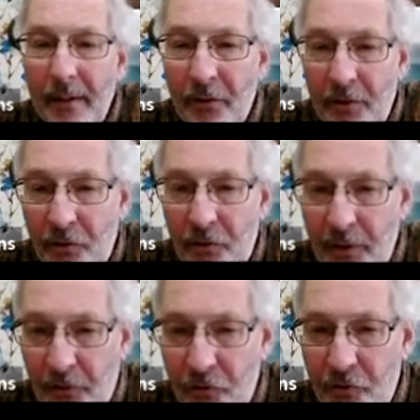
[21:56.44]
this
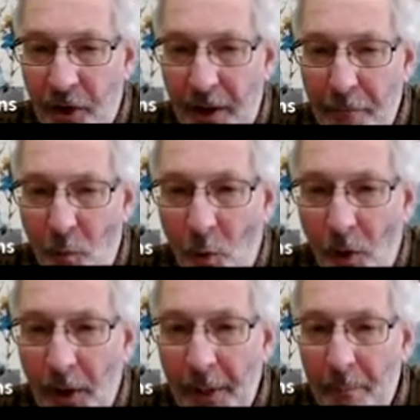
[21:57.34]
is
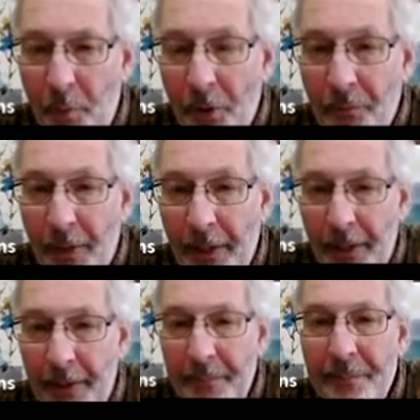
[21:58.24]
J4 on the board right
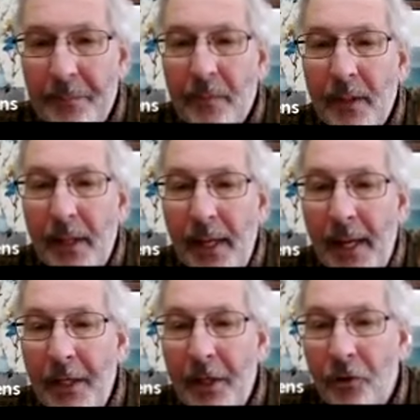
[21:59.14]
here,
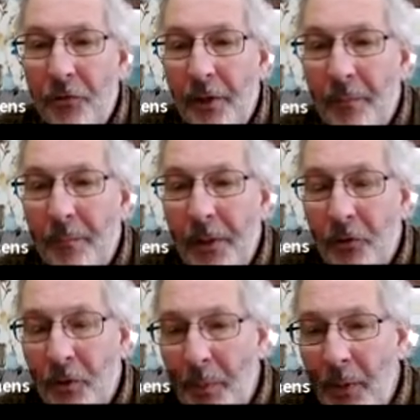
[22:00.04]
and here's the